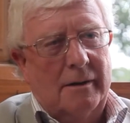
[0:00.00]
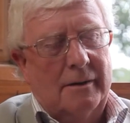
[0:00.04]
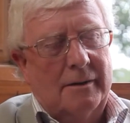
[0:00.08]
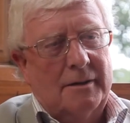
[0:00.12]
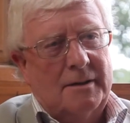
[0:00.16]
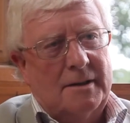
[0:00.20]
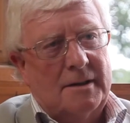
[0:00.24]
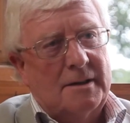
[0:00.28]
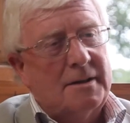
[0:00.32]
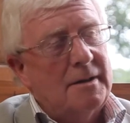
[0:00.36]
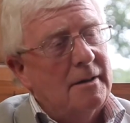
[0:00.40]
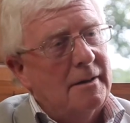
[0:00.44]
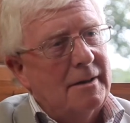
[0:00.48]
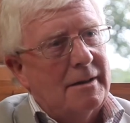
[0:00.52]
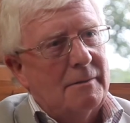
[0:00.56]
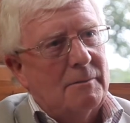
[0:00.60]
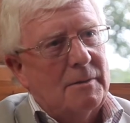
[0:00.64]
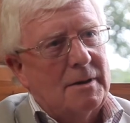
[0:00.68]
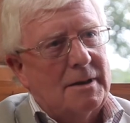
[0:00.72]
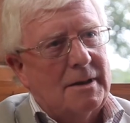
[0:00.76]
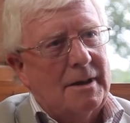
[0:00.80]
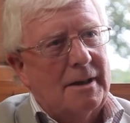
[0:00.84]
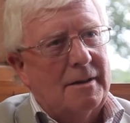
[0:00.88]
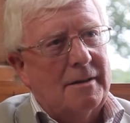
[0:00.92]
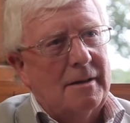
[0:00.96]
the Society was
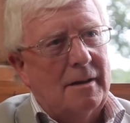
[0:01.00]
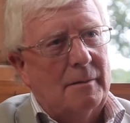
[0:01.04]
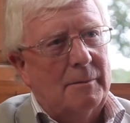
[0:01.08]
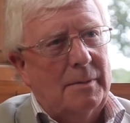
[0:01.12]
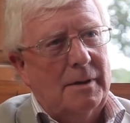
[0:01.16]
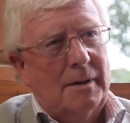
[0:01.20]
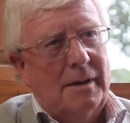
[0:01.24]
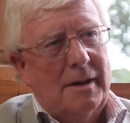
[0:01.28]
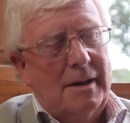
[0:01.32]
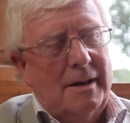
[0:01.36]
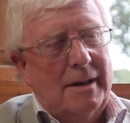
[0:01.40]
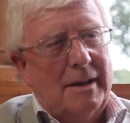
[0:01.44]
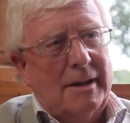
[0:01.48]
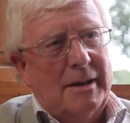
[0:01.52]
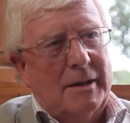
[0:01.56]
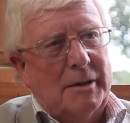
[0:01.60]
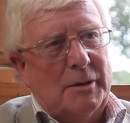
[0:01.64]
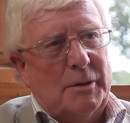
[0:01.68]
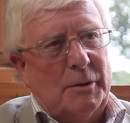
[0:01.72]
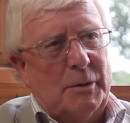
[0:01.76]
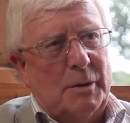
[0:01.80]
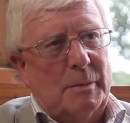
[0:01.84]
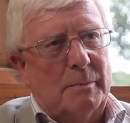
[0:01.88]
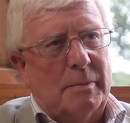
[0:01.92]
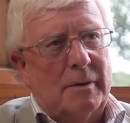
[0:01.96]
set up
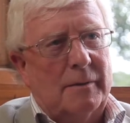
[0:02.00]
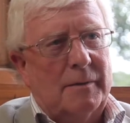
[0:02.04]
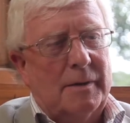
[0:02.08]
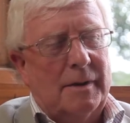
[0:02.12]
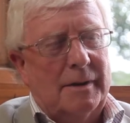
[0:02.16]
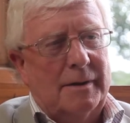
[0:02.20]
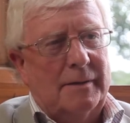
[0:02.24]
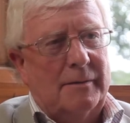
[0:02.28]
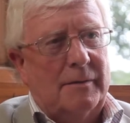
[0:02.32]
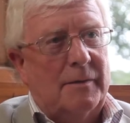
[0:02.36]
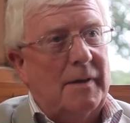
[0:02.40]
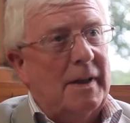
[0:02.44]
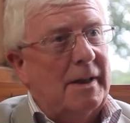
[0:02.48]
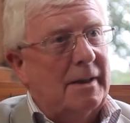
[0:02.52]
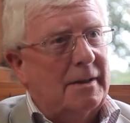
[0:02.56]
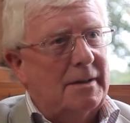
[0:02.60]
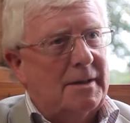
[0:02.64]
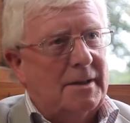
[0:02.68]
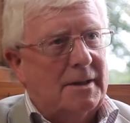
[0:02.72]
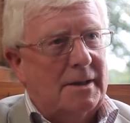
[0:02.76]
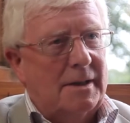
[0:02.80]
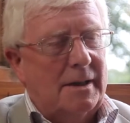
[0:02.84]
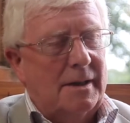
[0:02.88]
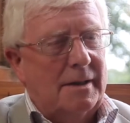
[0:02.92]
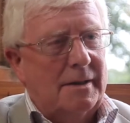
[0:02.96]
to provide
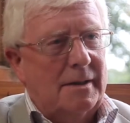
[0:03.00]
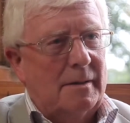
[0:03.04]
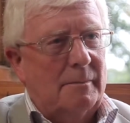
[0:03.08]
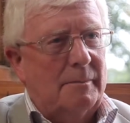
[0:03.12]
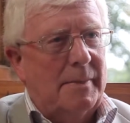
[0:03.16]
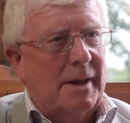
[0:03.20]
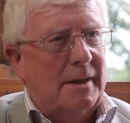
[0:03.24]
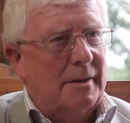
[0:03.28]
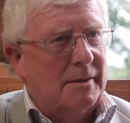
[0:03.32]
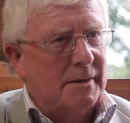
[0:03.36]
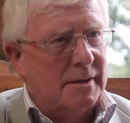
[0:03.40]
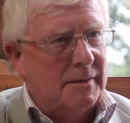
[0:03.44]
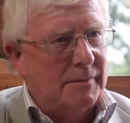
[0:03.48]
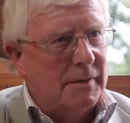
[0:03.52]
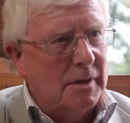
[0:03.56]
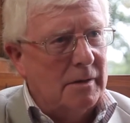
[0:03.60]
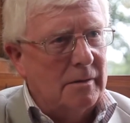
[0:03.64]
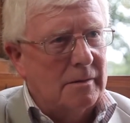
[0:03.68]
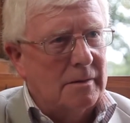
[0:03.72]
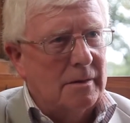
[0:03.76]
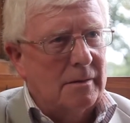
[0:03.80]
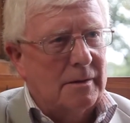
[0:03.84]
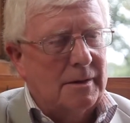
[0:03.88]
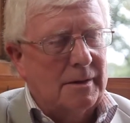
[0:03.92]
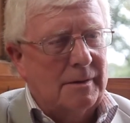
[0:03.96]
facts and a balanced view
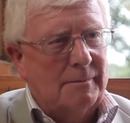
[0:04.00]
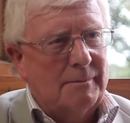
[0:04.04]
to the